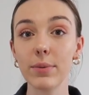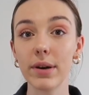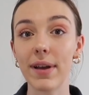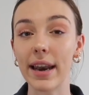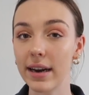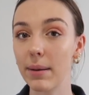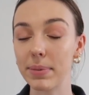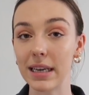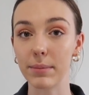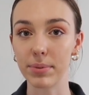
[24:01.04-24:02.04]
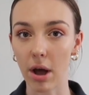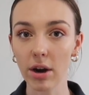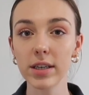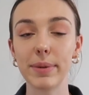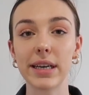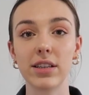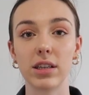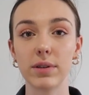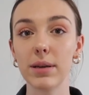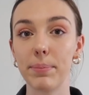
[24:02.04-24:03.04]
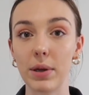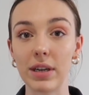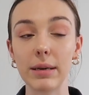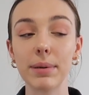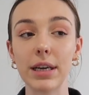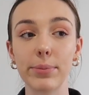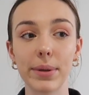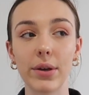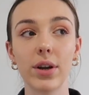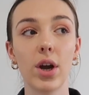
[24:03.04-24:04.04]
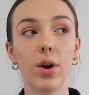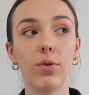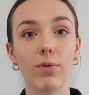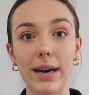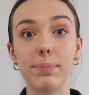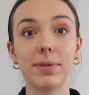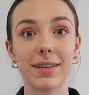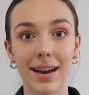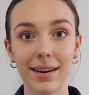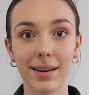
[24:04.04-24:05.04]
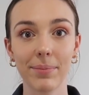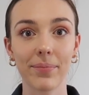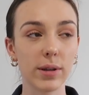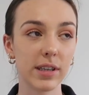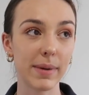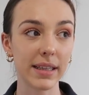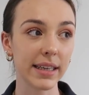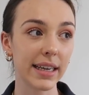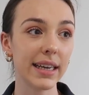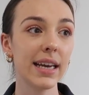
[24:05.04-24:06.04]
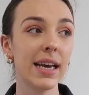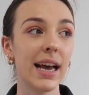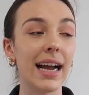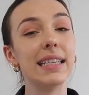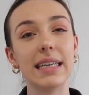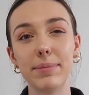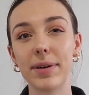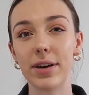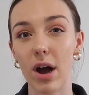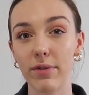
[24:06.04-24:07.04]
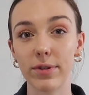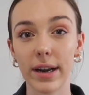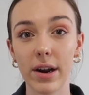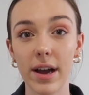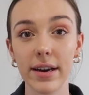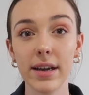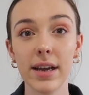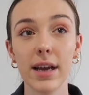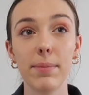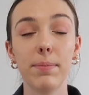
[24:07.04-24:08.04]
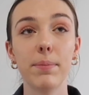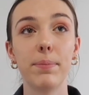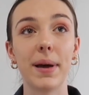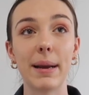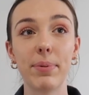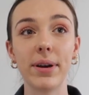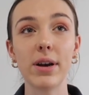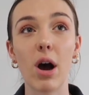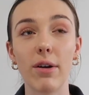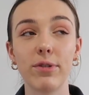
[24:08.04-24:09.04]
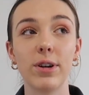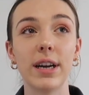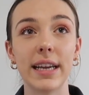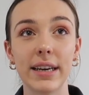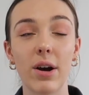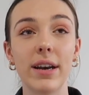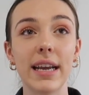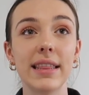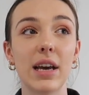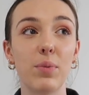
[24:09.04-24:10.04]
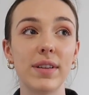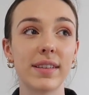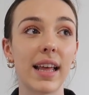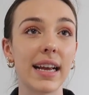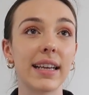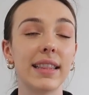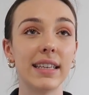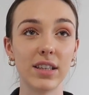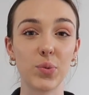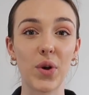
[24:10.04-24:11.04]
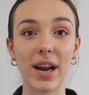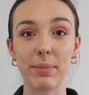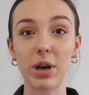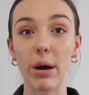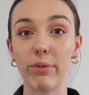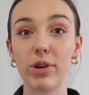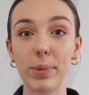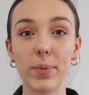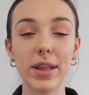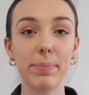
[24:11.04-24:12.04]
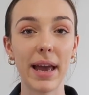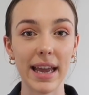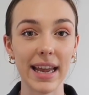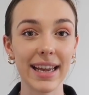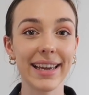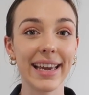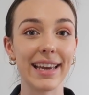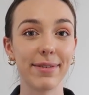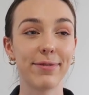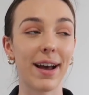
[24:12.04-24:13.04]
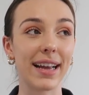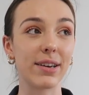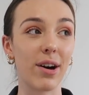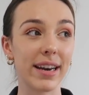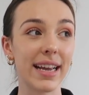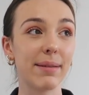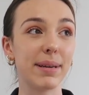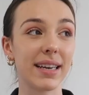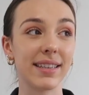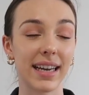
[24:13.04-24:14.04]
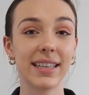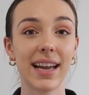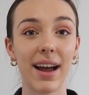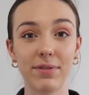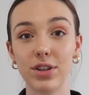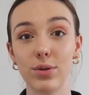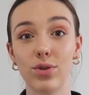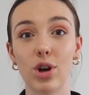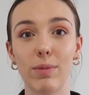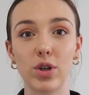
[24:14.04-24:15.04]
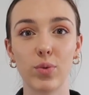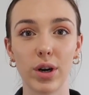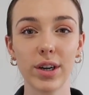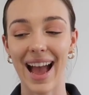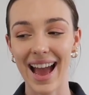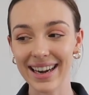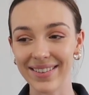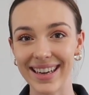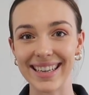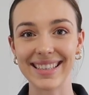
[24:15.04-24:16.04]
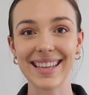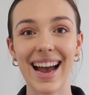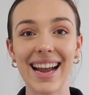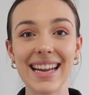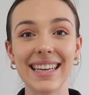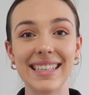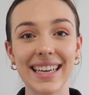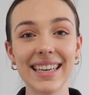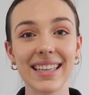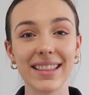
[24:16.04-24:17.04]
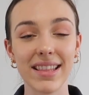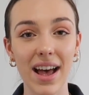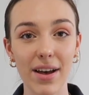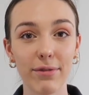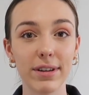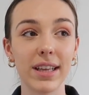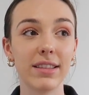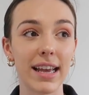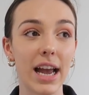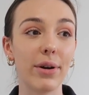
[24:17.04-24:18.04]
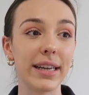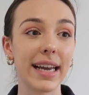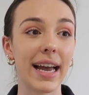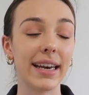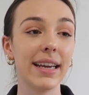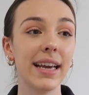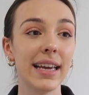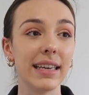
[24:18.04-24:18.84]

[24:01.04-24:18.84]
would have ended up being blocked because there was a building being built right beside it. Ultimately, I did put an offer in on, but I put an offer in on it that was like, this is what I'm comfortable with paying if I got it, because I have to do so much work. Anyways, I did love the layout again.